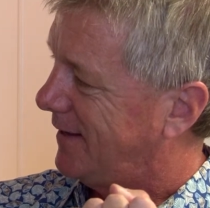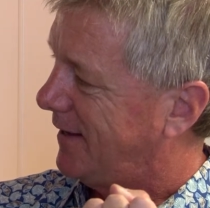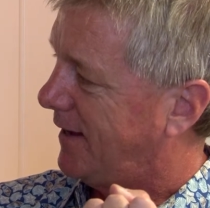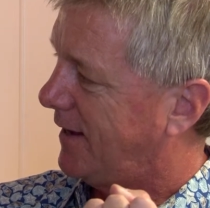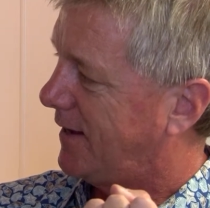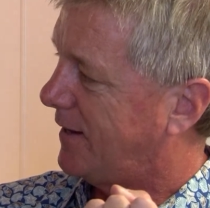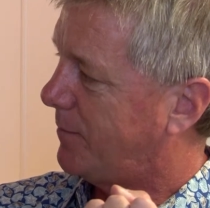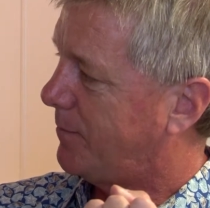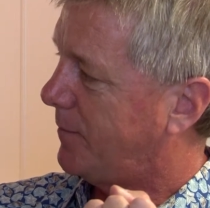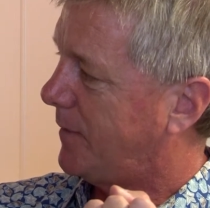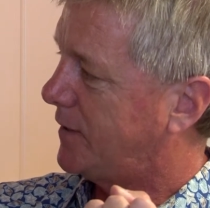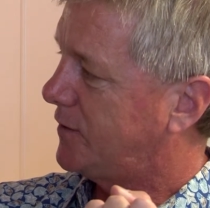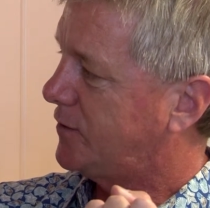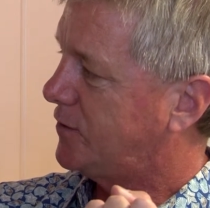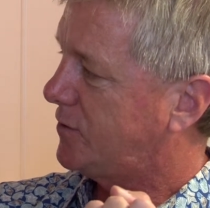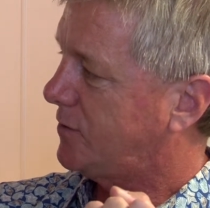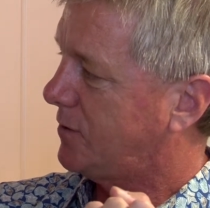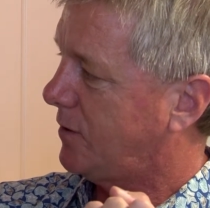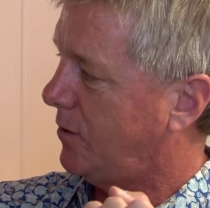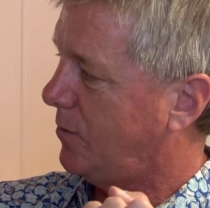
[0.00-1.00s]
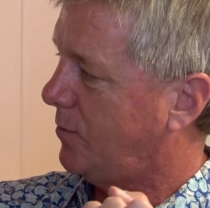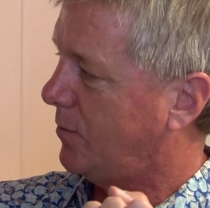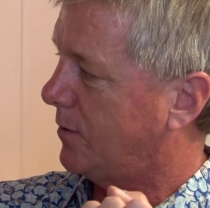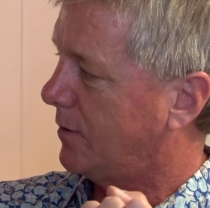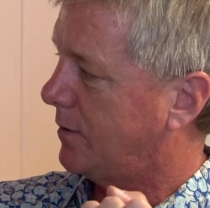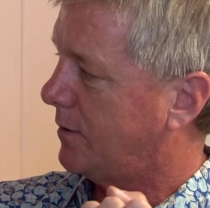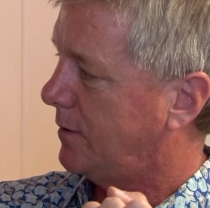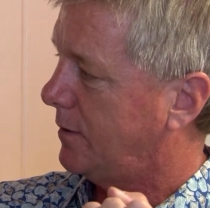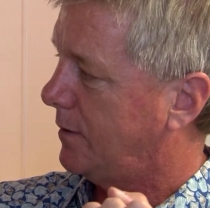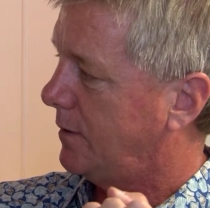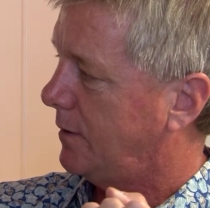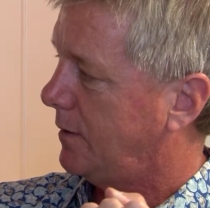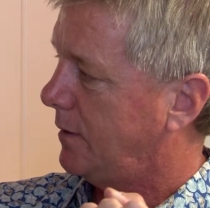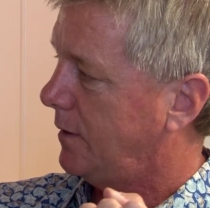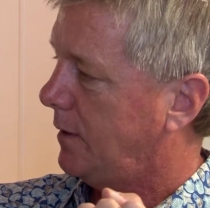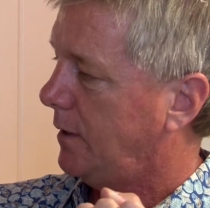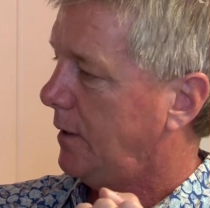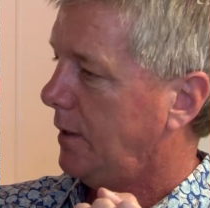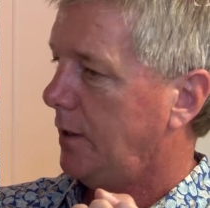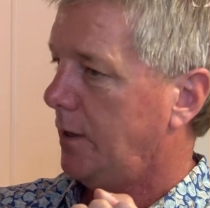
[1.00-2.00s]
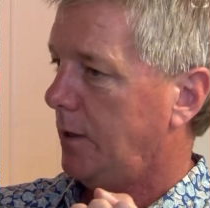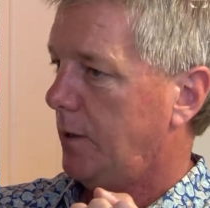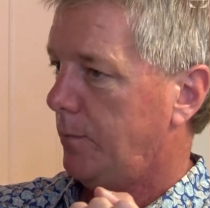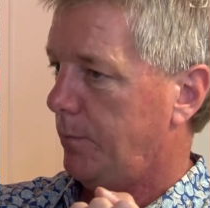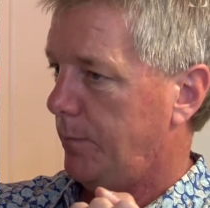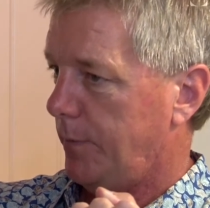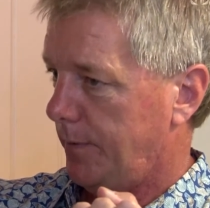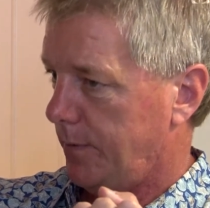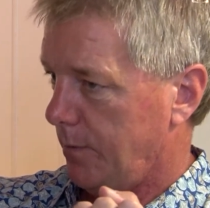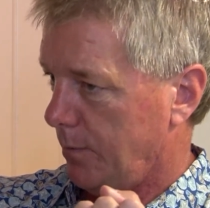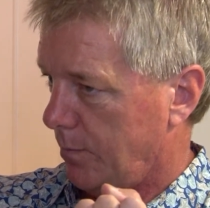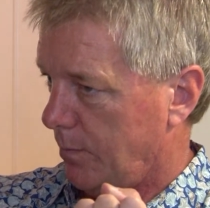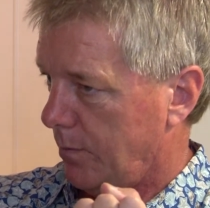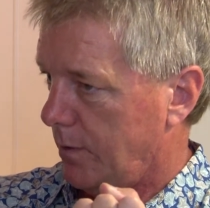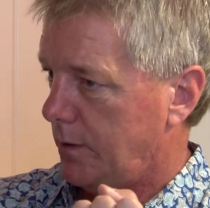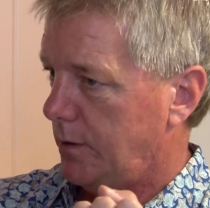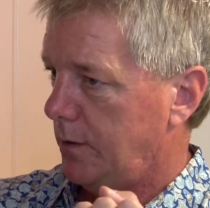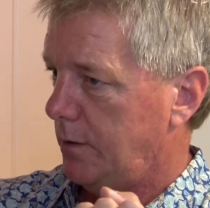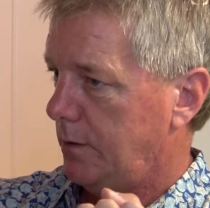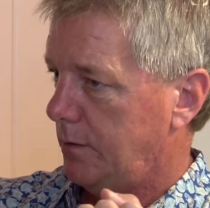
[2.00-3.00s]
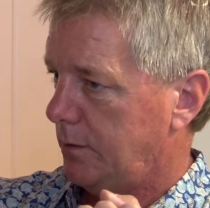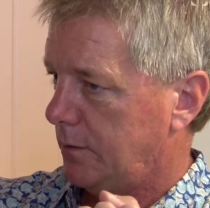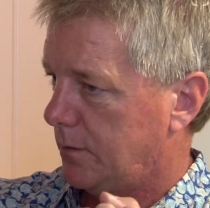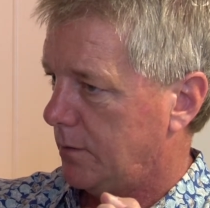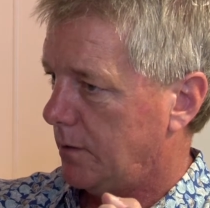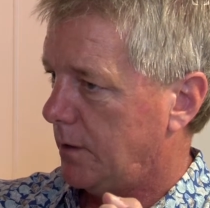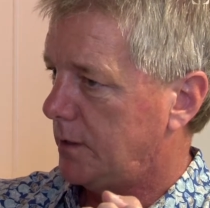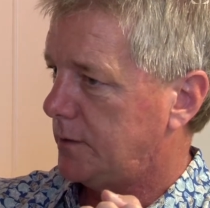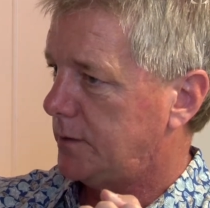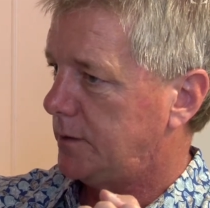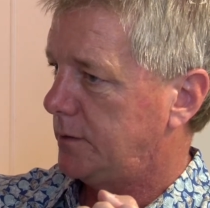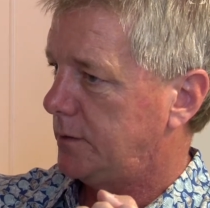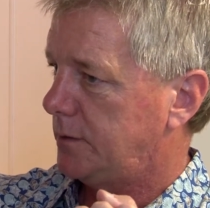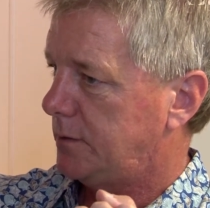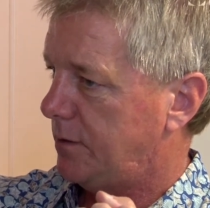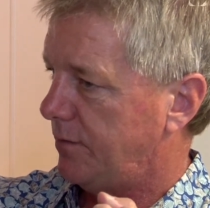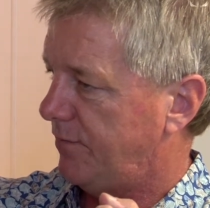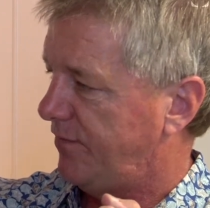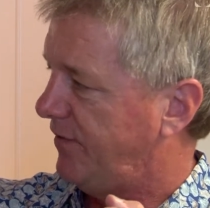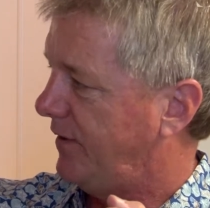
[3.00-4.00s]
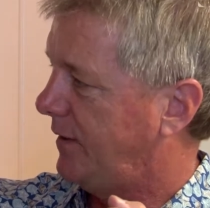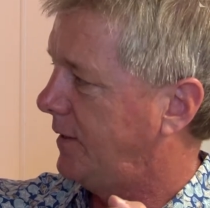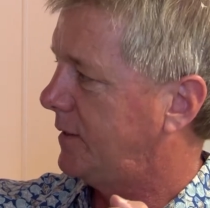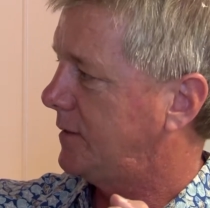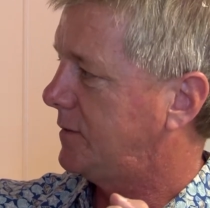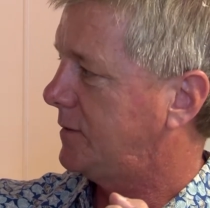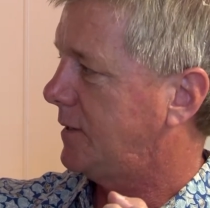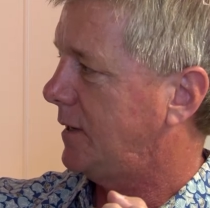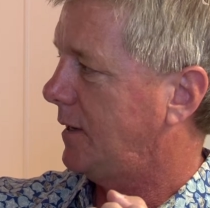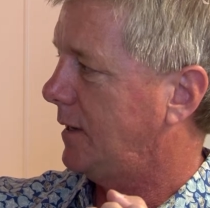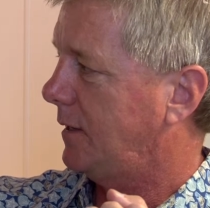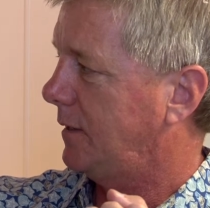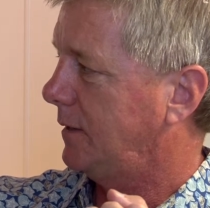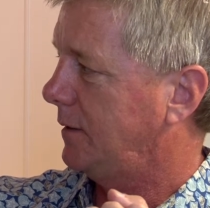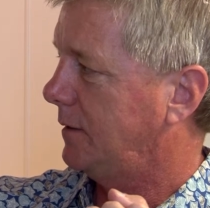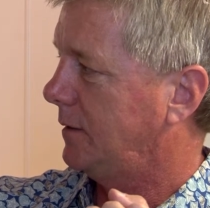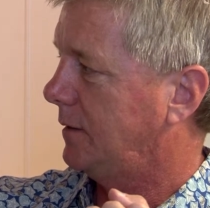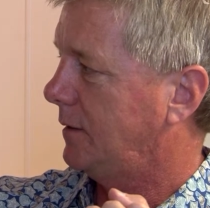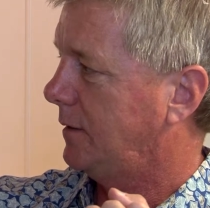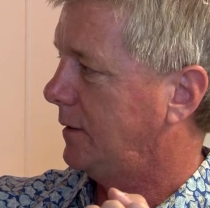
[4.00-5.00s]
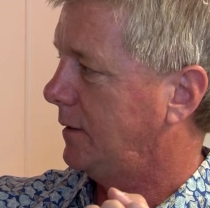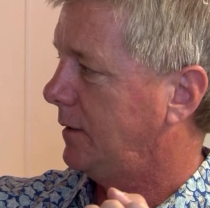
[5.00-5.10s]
and a much slower, but the one who crosses the finish line